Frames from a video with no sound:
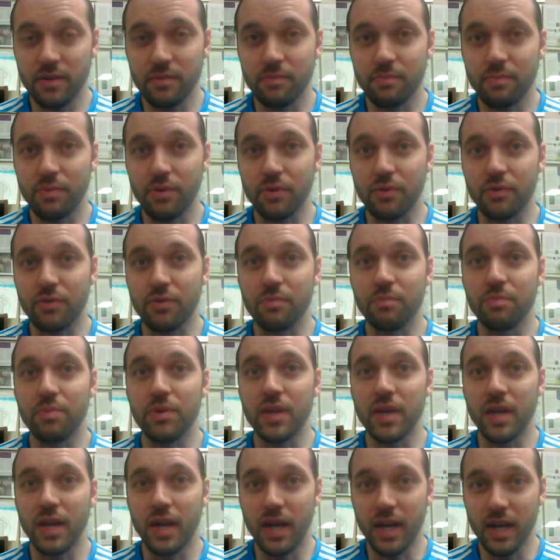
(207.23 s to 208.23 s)
both
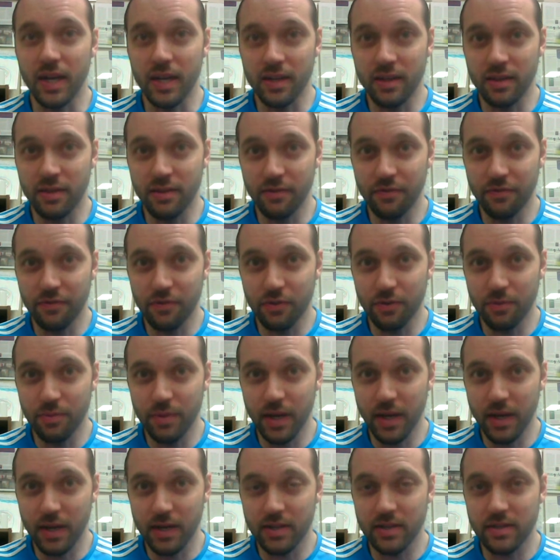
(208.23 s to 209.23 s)
behind the
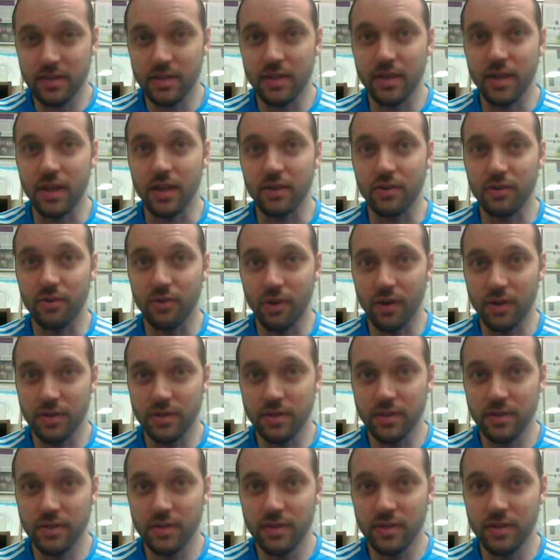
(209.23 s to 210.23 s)
fullbacks to get
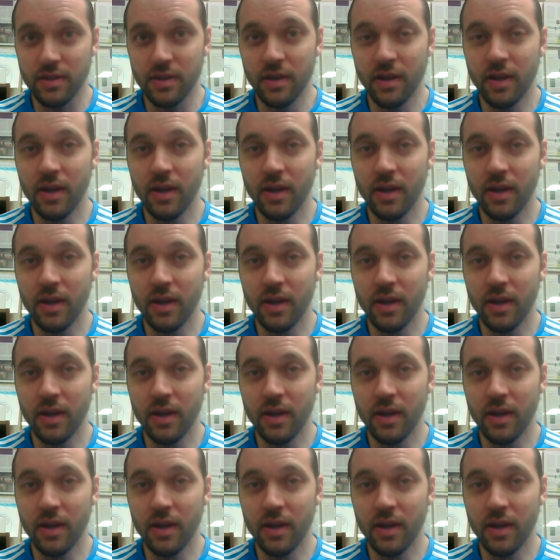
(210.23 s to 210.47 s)
crosses in,